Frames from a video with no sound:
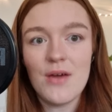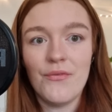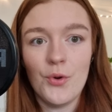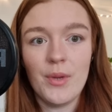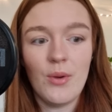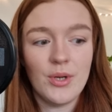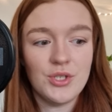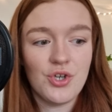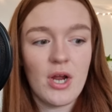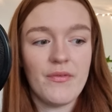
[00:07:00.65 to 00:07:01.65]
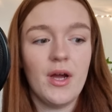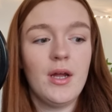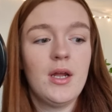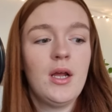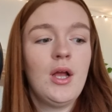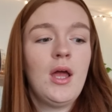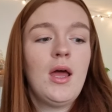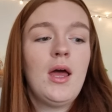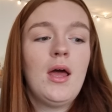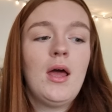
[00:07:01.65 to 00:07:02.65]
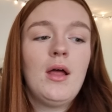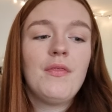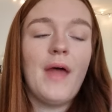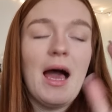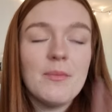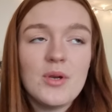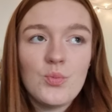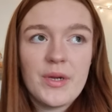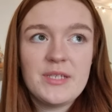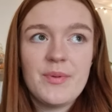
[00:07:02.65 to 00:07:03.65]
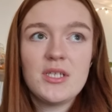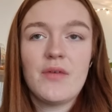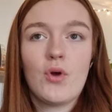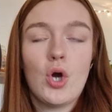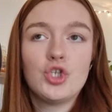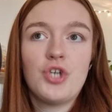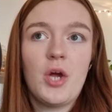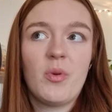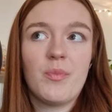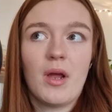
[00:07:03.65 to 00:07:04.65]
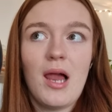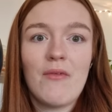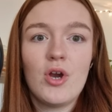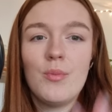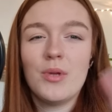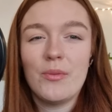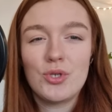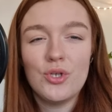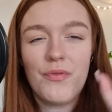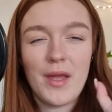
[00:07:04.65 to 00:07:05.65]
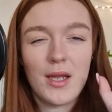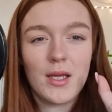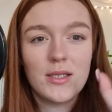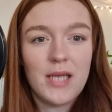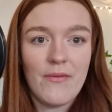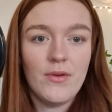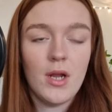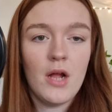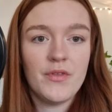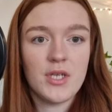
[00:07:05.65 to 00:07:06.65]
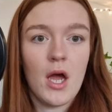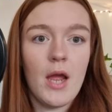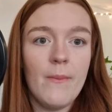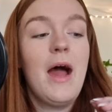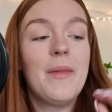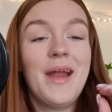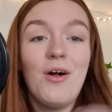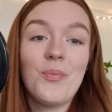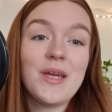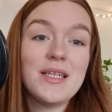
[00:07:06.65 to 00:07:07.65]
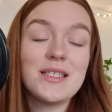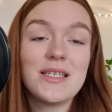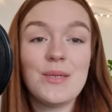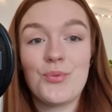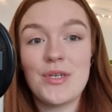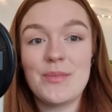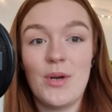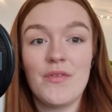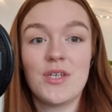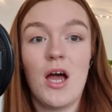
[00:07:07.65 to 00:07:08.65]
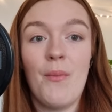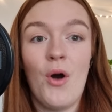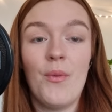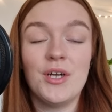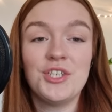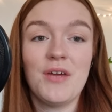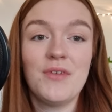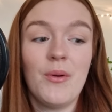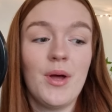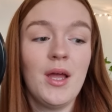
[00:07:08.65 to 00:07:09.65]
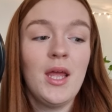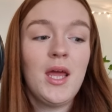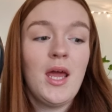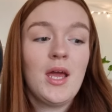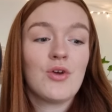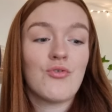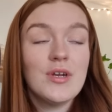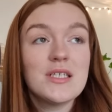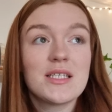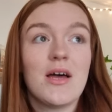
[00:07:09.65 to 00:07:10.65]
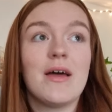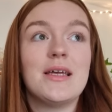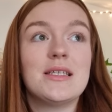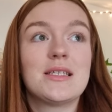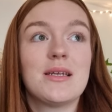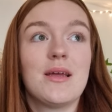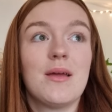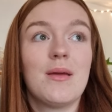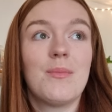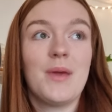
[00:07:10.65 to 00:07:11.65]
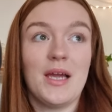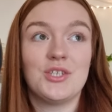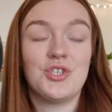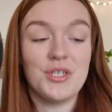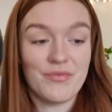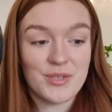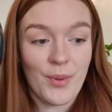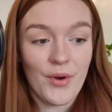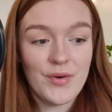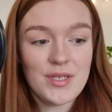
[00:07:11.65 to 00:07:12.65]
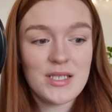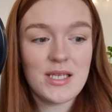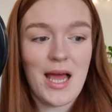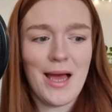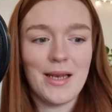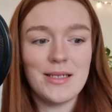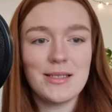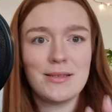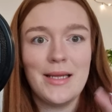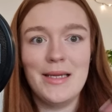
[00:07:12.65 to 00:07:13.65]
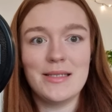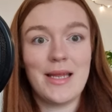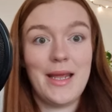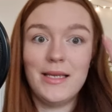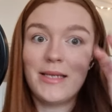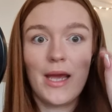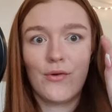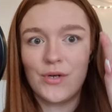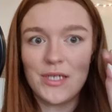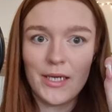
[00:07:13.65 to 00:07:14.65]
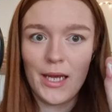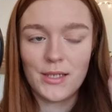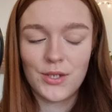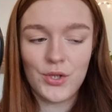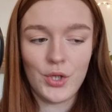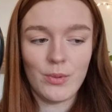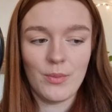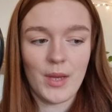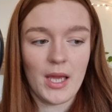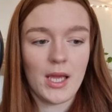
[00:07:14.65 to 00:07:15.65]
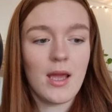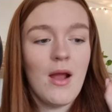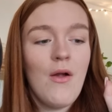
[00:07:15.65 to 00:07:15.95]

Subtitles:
a Formula One driver. There had been whispers of a contract with McLaren, but there was nothing definite at the time. And then Alpine's team principal at the time, Otmar Szafnauer, criticised Piastri's response and his integrity as a human being